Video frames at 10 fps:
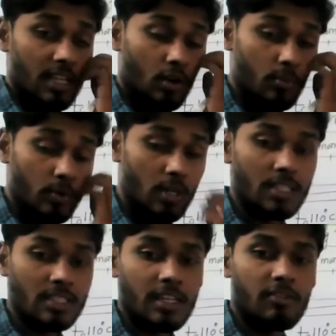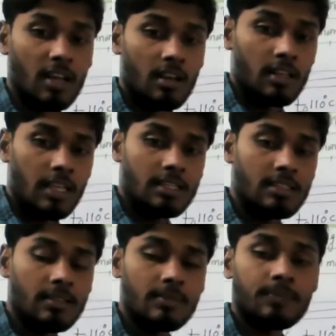I hope you understand well.
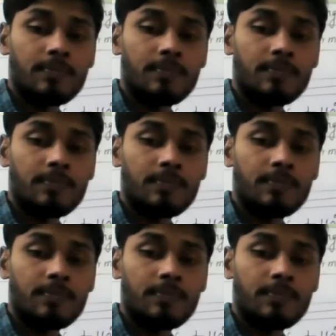Yes?